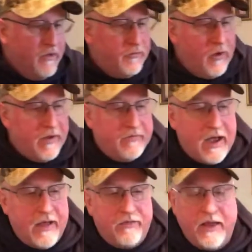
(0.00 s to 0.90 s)
So I've
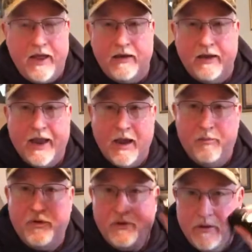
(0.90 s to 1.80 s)
got the headlamp.
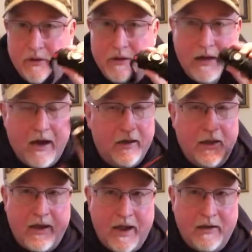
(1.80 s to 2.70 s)
I
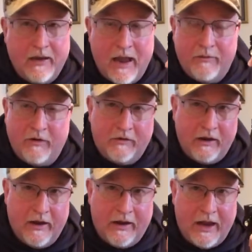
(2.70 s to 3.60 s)
like headlamps because
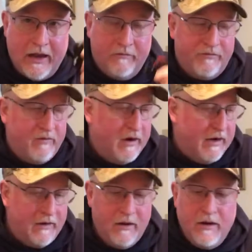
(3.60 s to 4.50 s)
I like
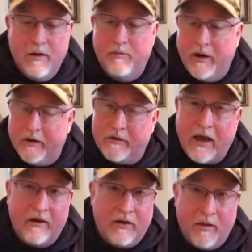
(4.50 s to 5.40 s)
hand-free. But it's
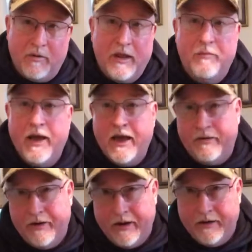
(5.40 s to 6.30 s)
got a double A
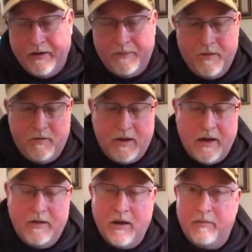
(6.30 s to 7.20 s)
battery in it,
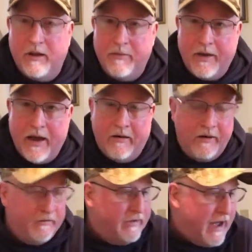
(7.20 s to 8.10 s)
okay? Double A
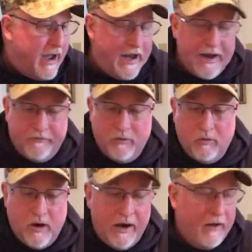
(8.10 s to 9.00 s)
batteries die after a
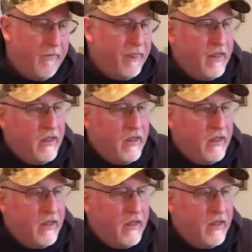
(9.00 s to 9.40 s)
while.